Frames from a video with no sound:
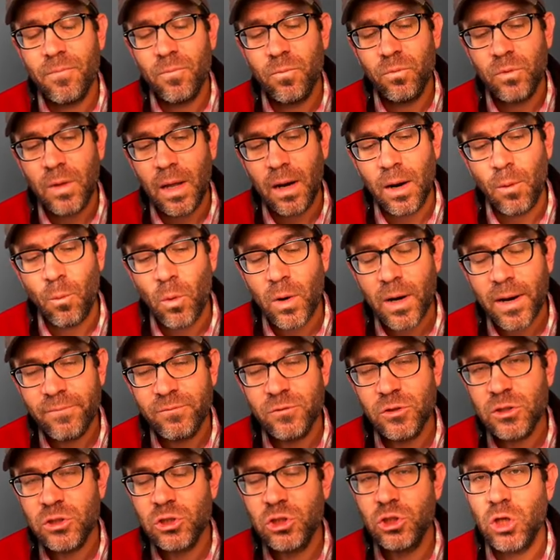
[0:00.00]
that what I've
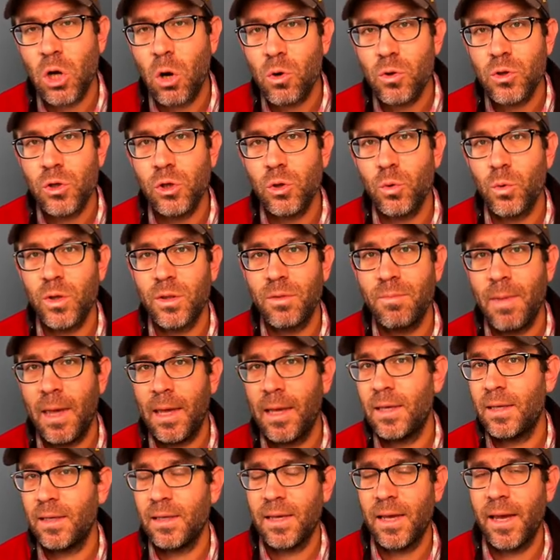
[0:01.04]
just shown you with
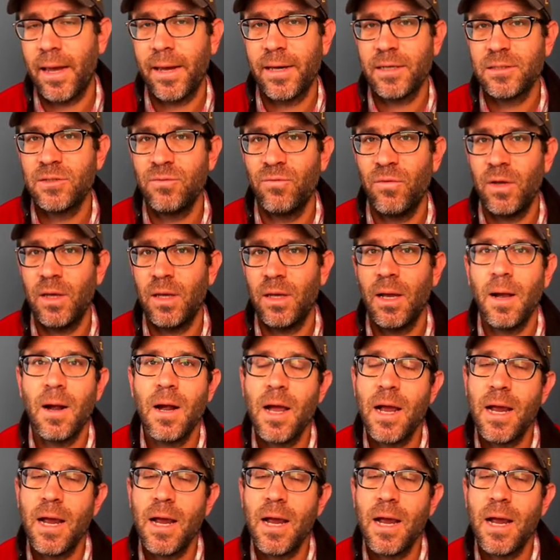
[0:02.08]
make EASV